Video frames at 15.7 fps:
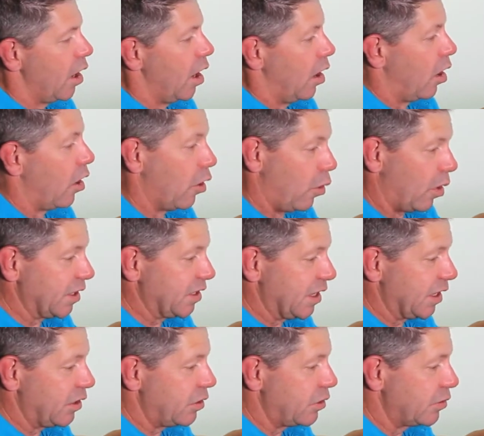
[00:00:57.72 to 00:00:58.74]
I always
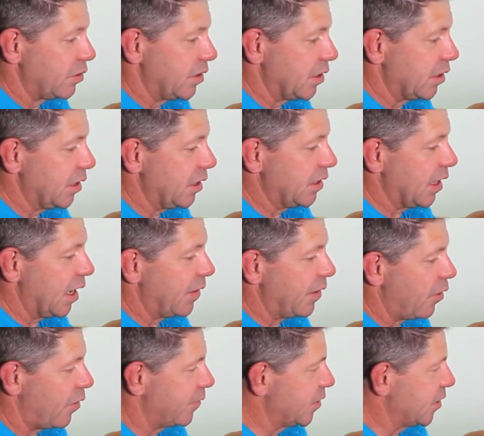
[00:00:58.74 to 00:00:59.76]
tend to use these, and
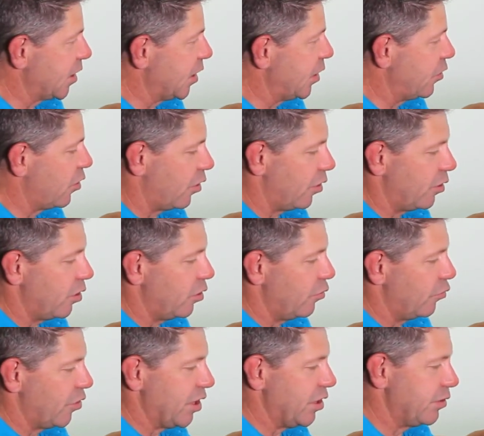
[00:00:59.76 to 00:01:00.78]
they're obviously not
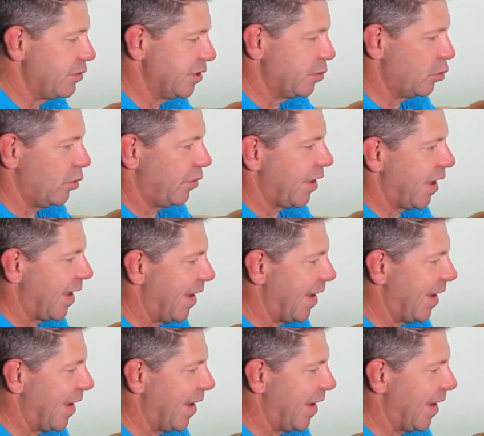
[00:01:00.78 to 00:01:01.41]
reusable, they